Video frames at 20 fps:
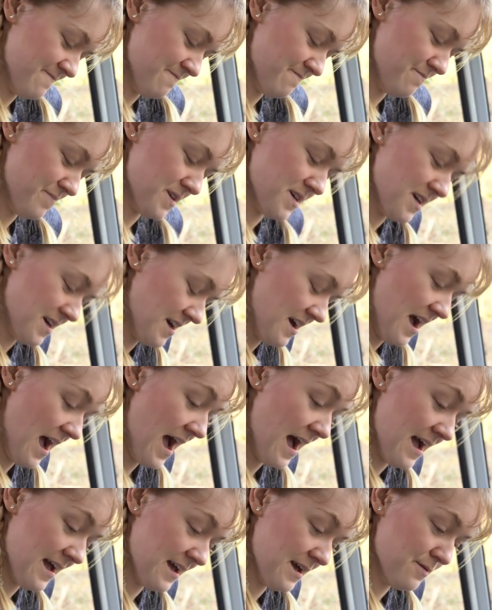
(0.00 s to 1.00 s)
But yeah,
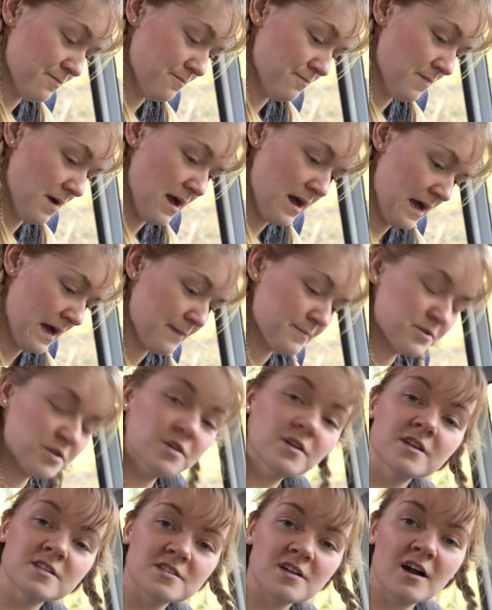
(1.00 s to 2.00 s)
I am
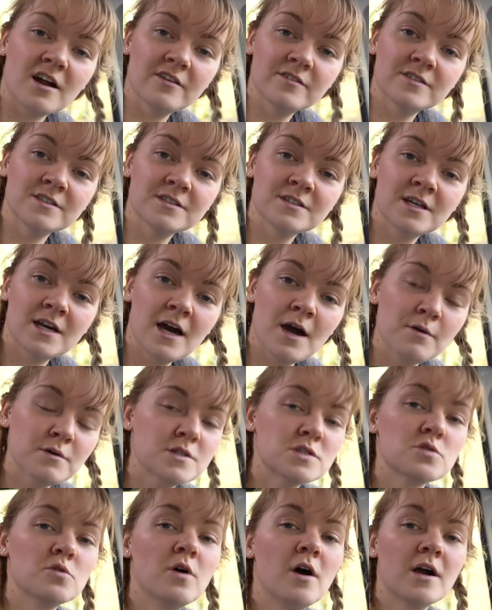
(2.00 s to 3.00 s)
absolutely starving. I was
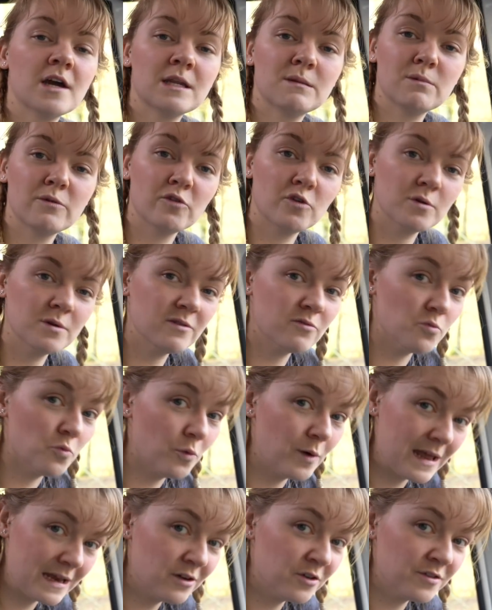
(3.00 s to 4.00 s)
so hungry before we even
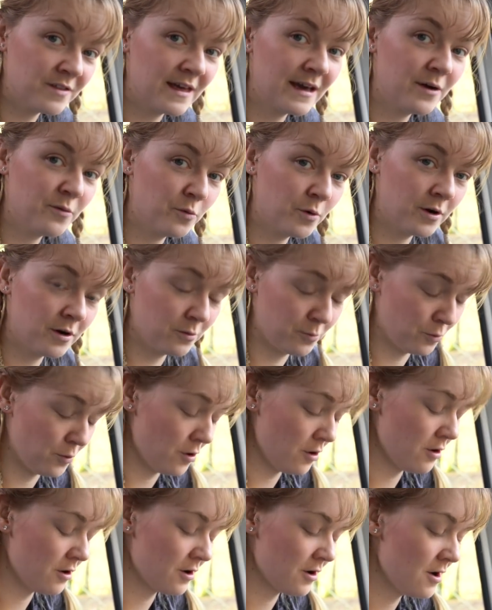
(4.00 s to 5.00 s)
went on that
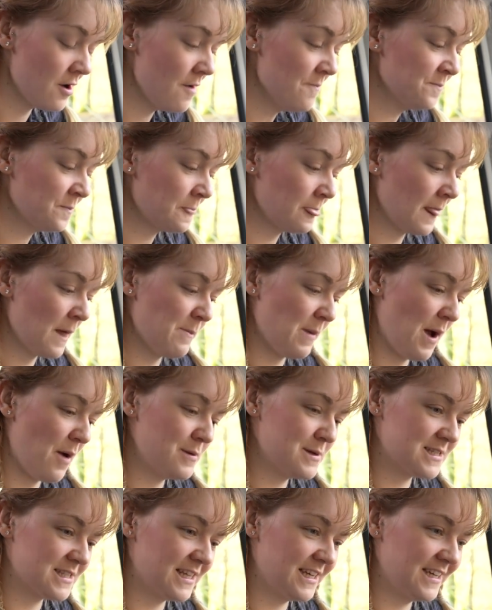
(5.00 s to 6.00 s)
walk. But I
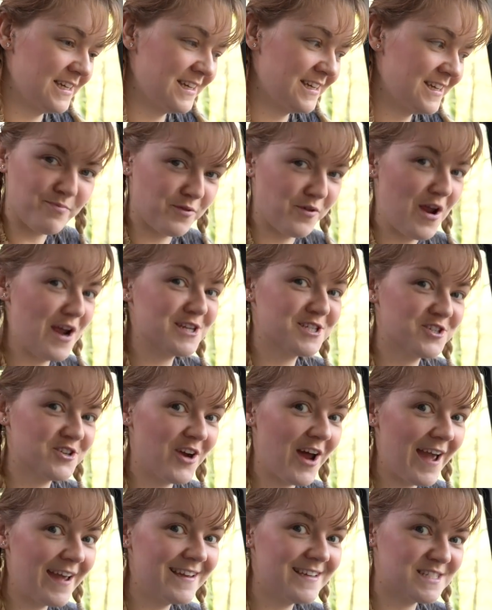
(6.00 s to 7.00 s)
was like
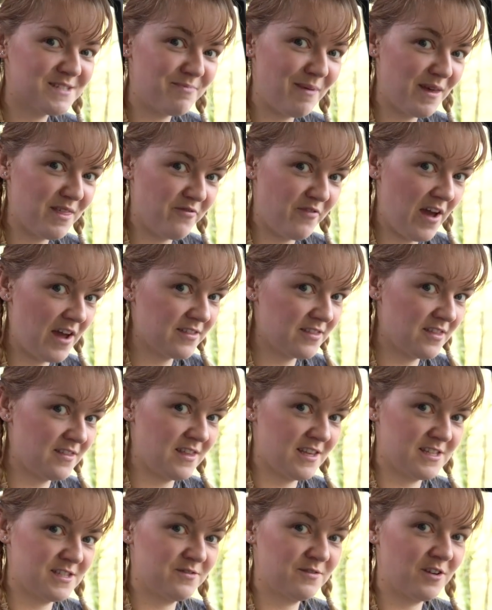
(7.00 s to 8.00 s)
pressurised by the fact that
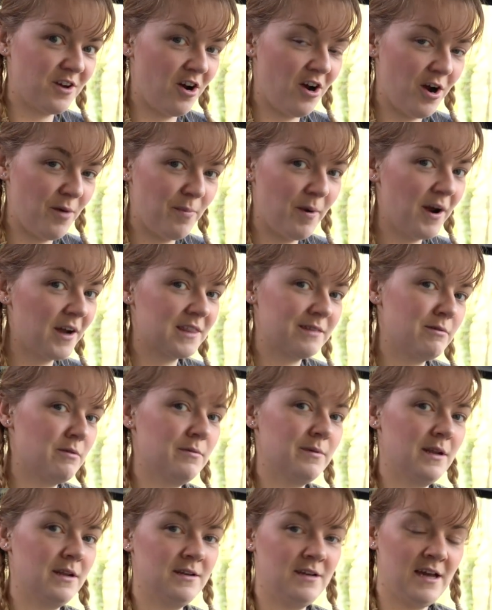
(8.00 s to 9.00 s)
this car park that we
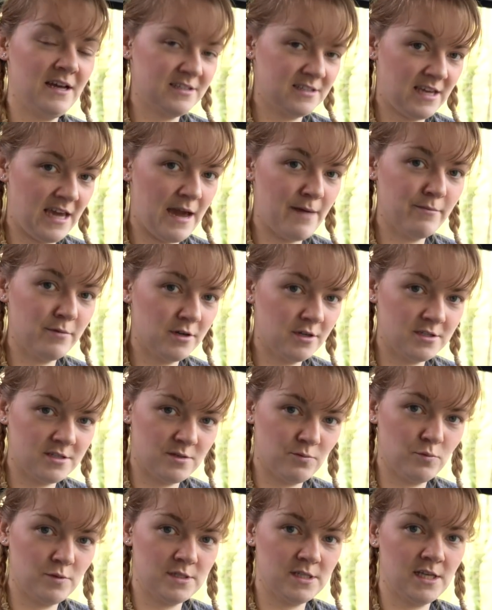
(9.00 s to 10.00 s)
were in had cameras
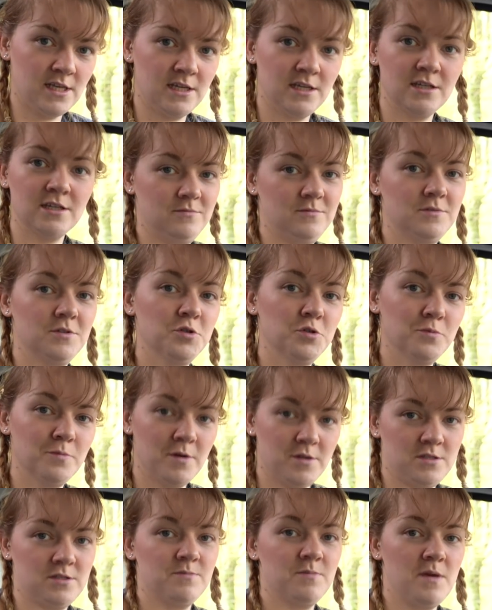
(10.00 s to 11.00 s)
and was like, you
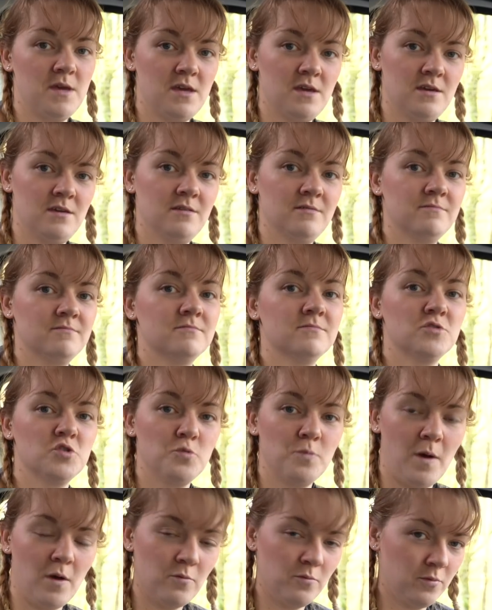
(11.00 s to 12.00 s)
must pay
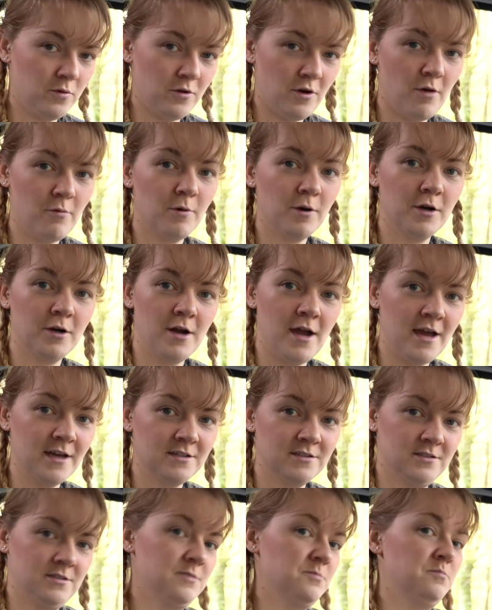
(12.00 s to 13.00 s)
£2 per hour
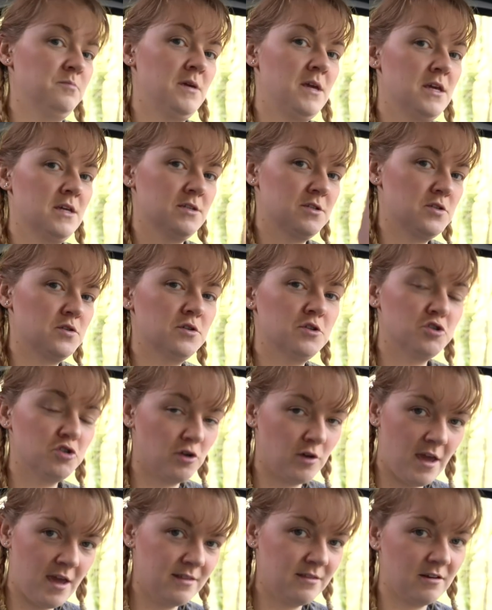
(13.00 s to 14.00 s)
and pay as soon as you
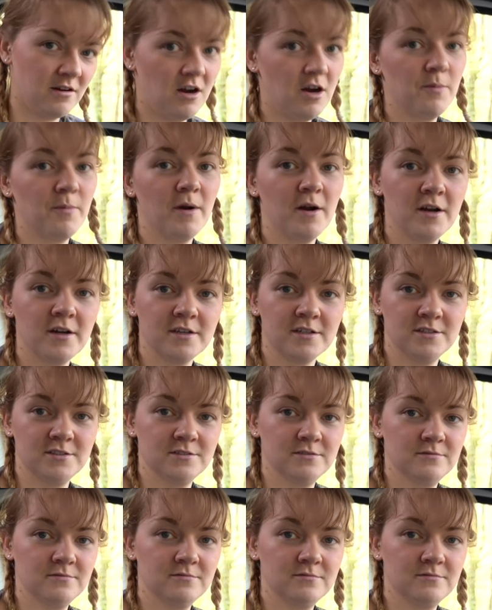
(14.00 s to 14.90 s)
get in the car park and